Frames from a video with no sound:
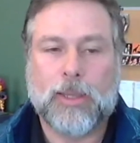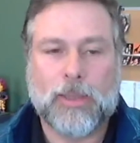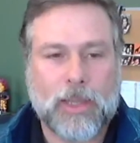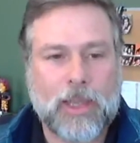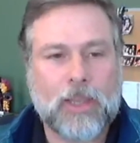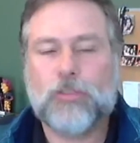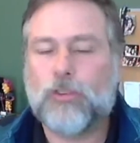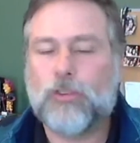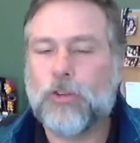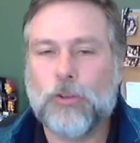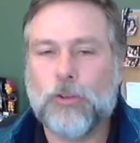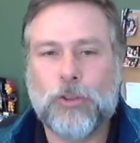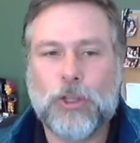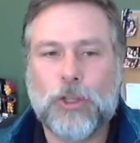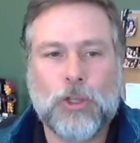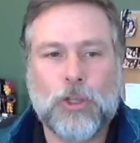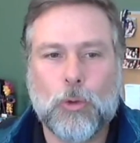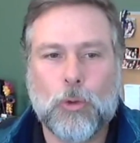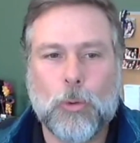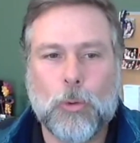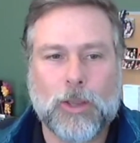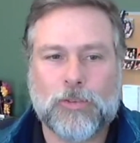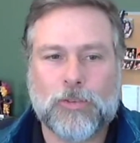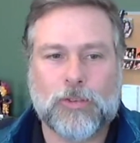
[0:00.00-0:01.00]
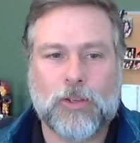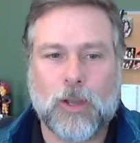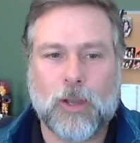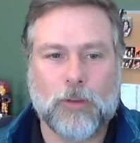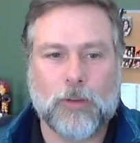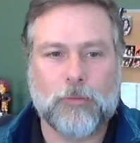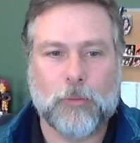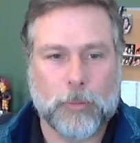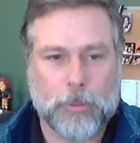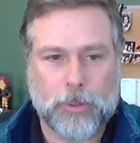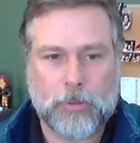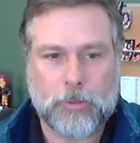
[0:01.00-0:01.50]
Unless you're the US
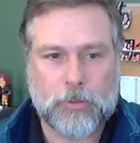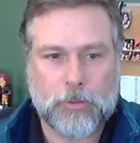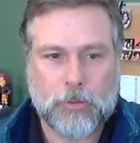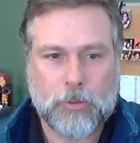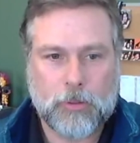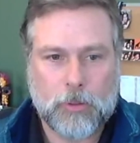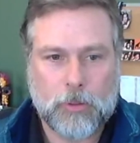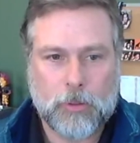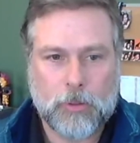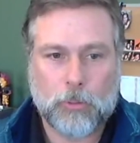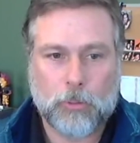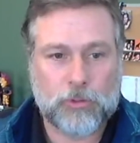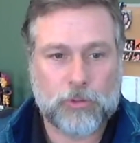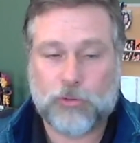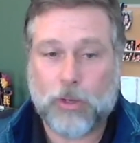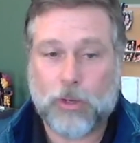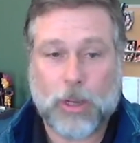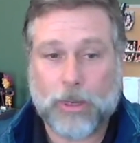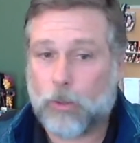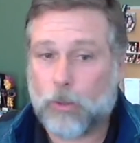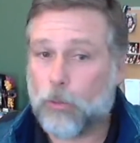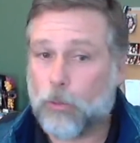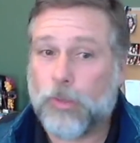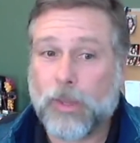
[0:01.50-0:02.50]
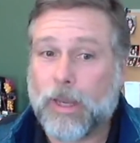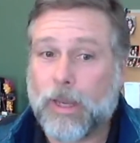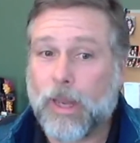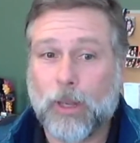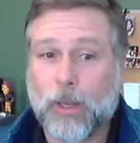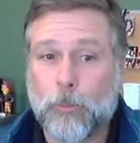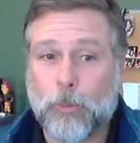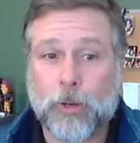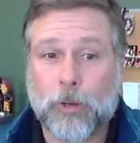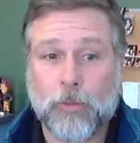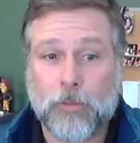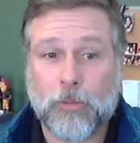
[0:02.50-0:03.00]
government, which I don't think
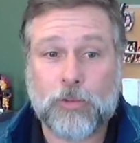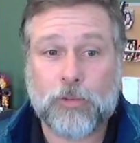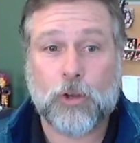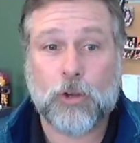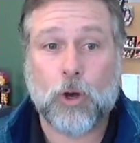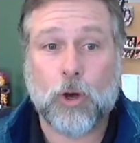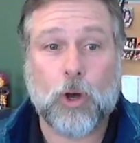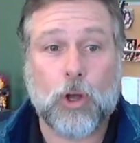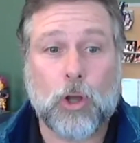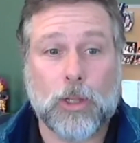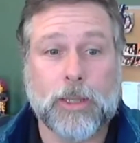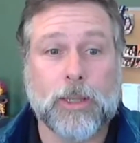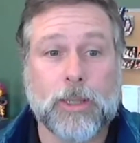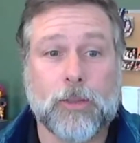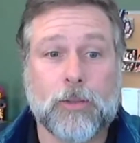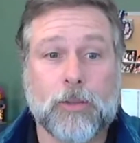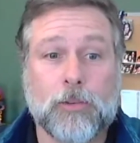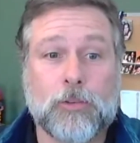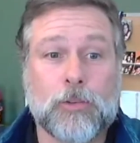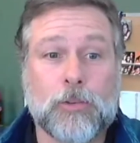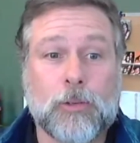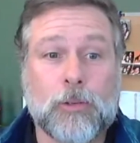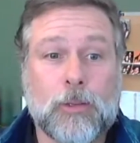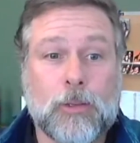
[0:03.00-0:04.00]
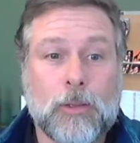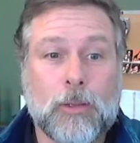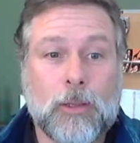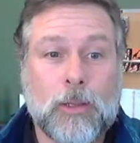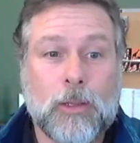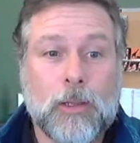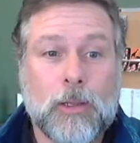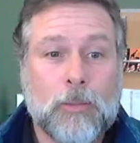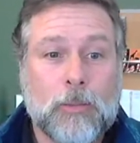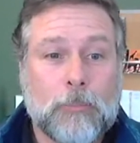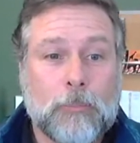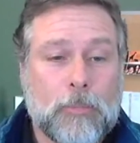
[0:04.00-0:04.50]
anyone on this call is,
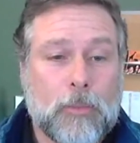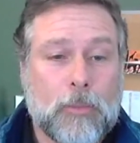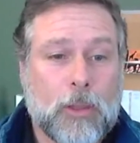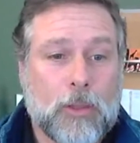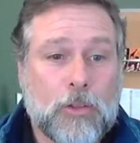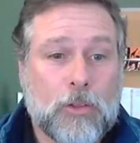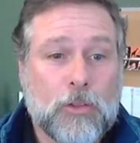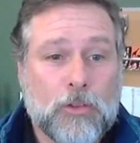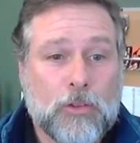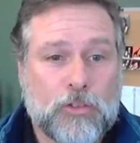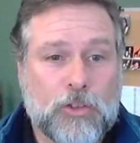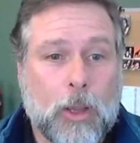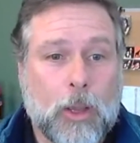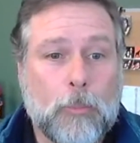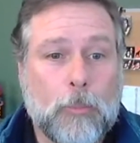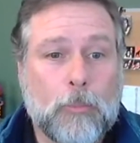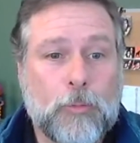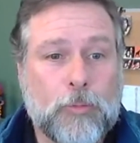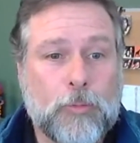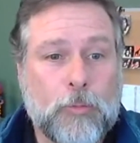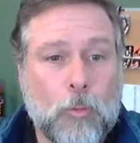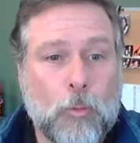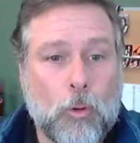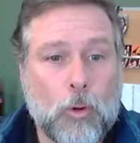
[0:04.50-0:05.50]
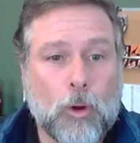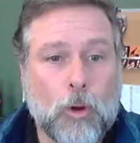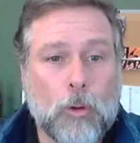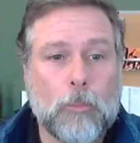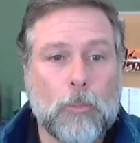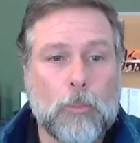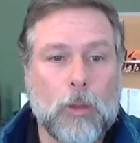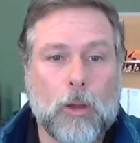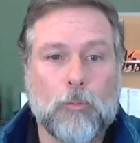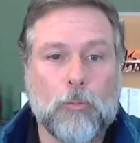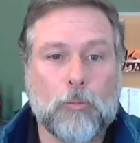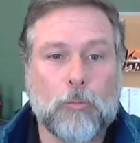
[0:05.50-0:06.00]
some
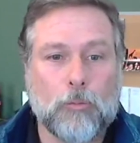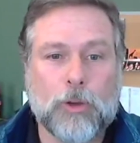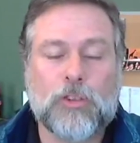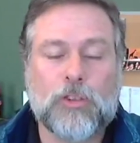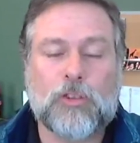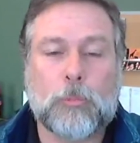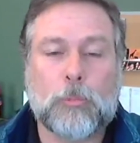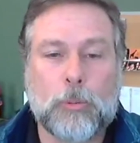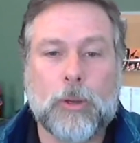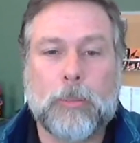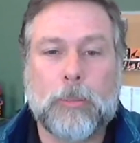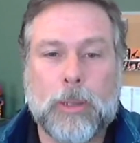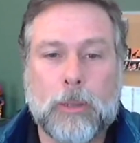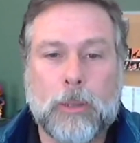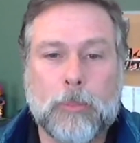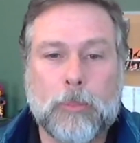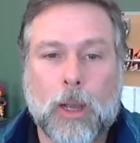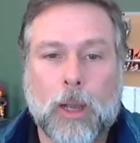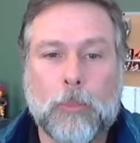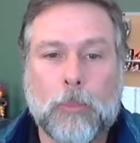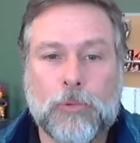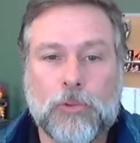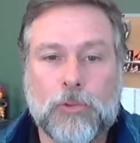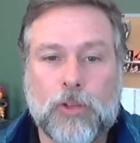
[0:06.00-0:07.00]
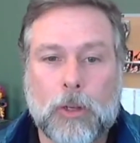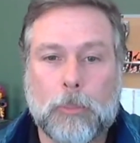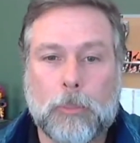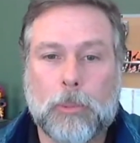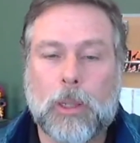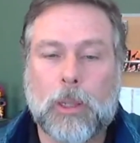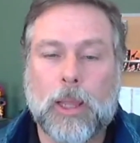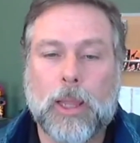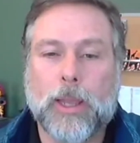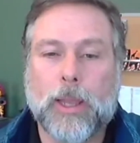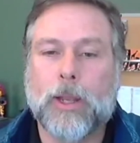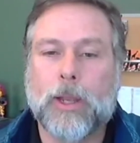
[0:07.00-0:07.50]
form of risk premium comes into
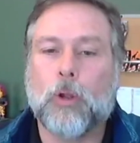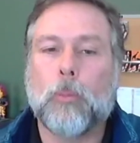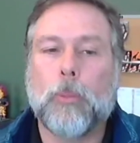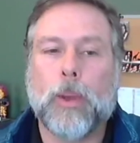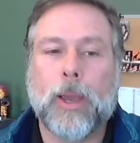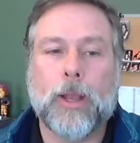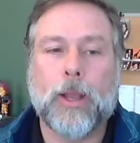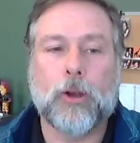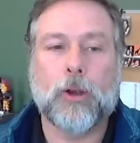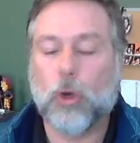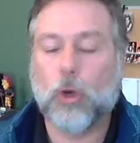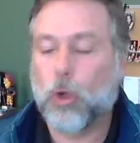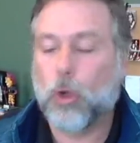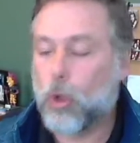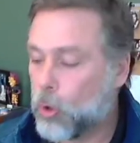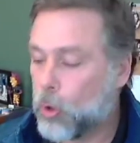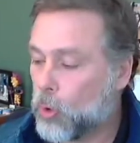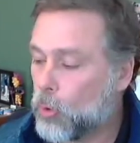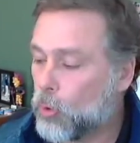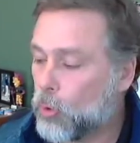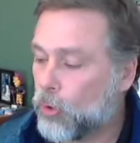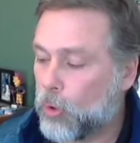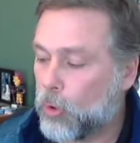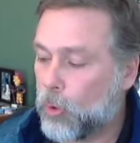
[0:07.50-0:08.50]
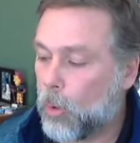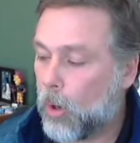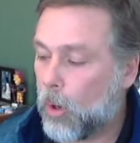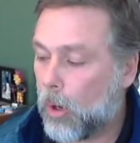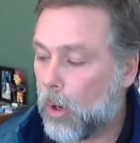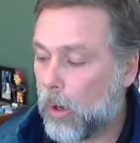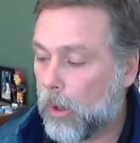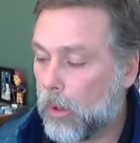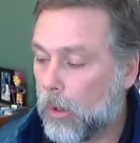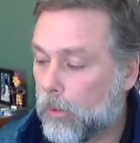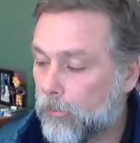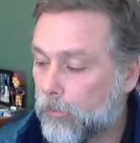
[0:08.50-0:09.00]
play no matter who you
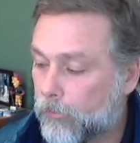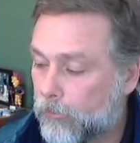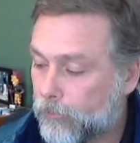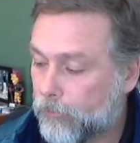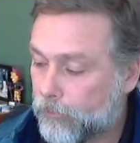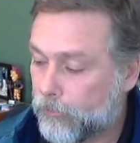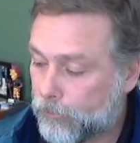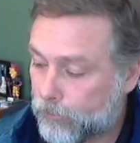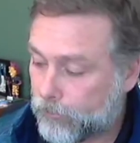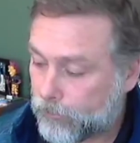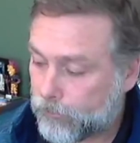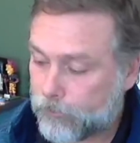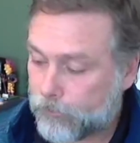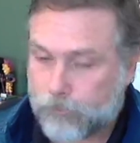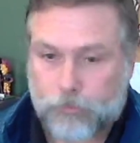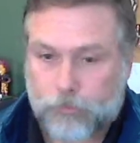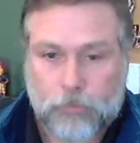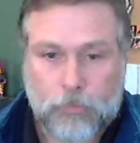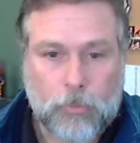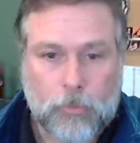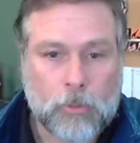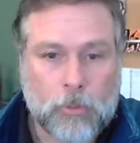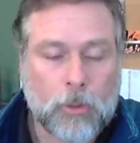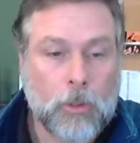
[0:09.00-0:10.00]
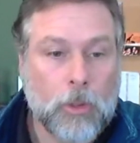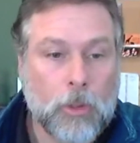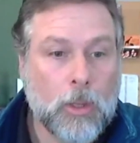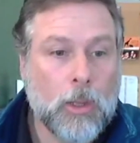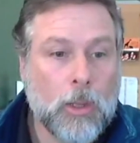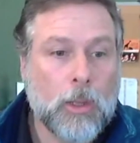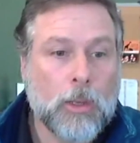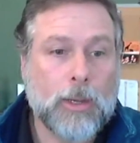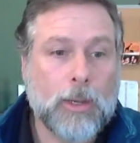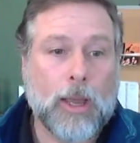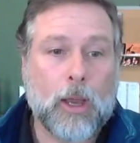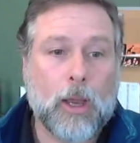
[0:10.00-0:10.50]
are.
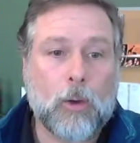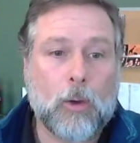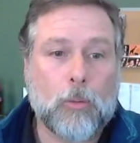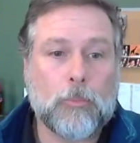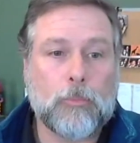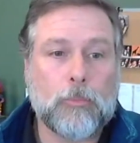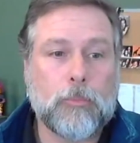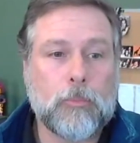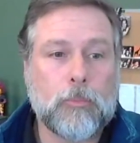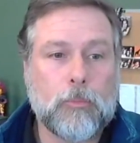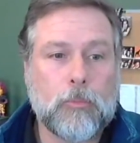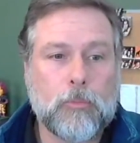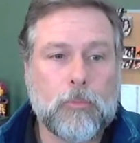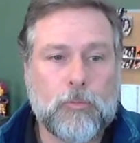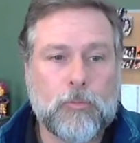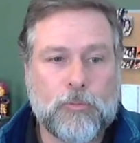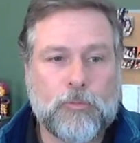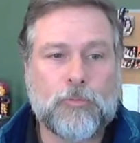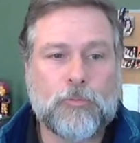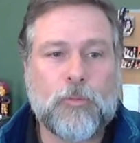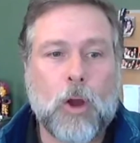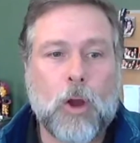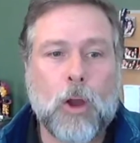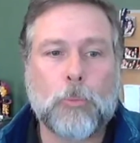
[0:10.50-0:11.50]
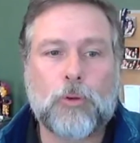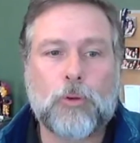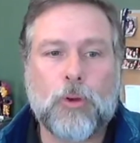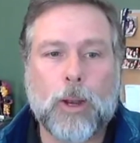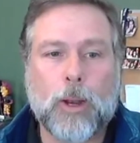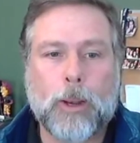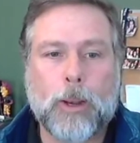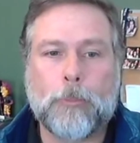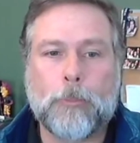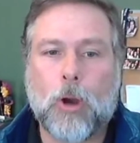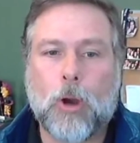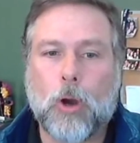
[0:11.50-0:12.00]
Now, farm
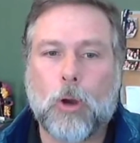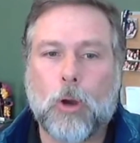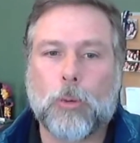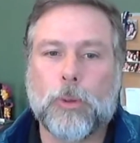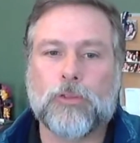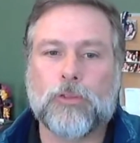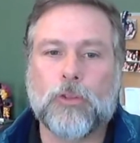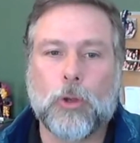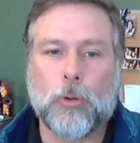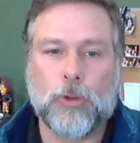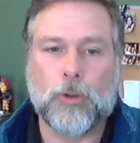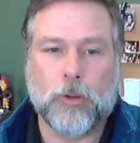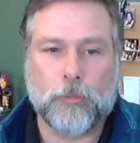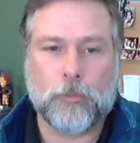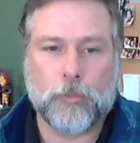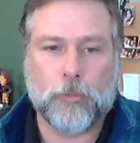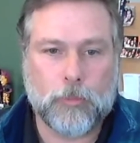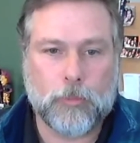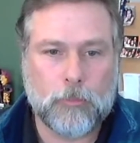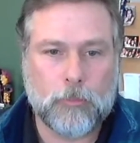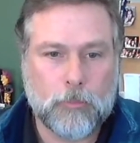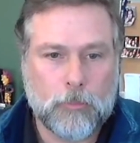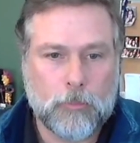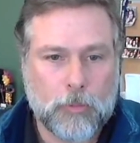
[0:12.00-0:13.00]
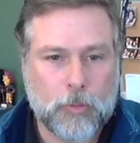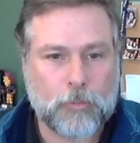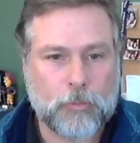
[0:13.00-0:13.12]
credit borrowing is no different.